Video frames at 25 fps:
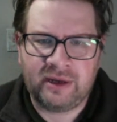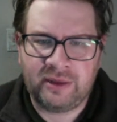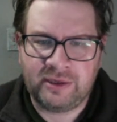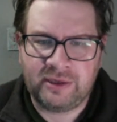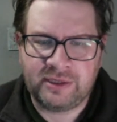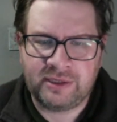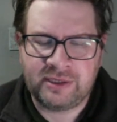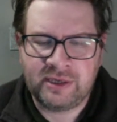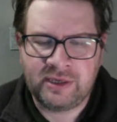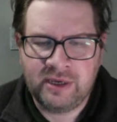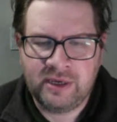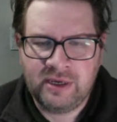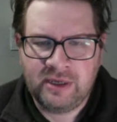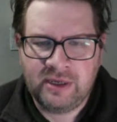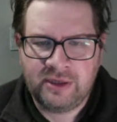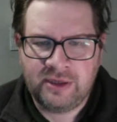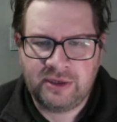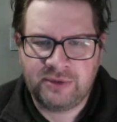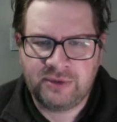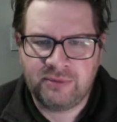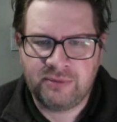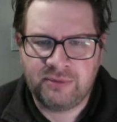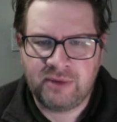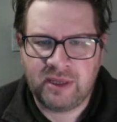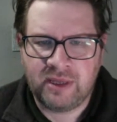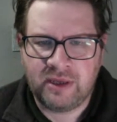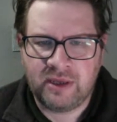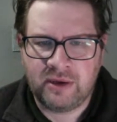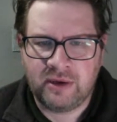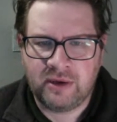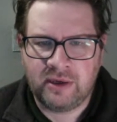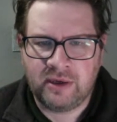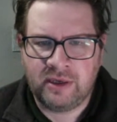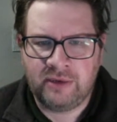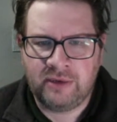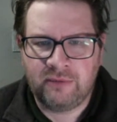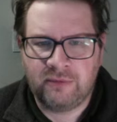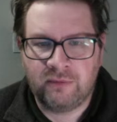There's really
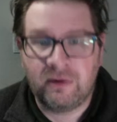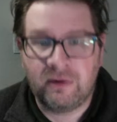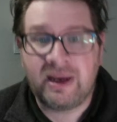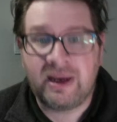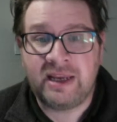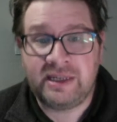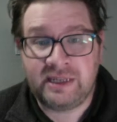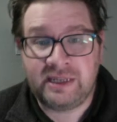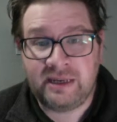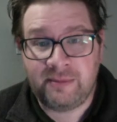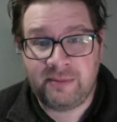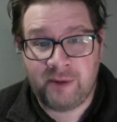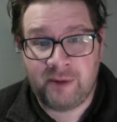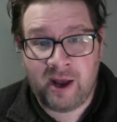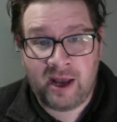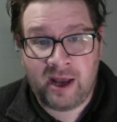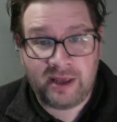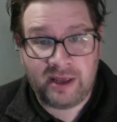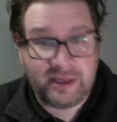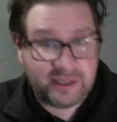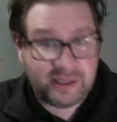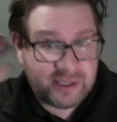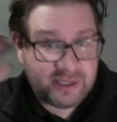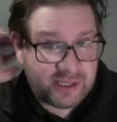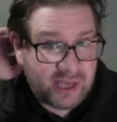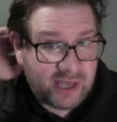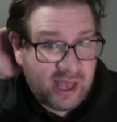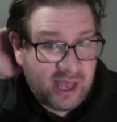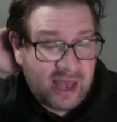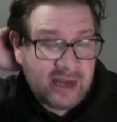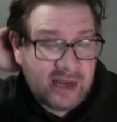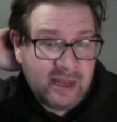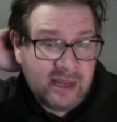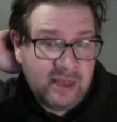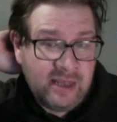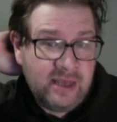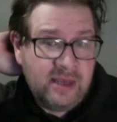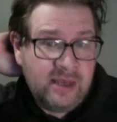good reasoning behind this,
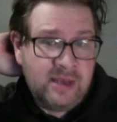Scott.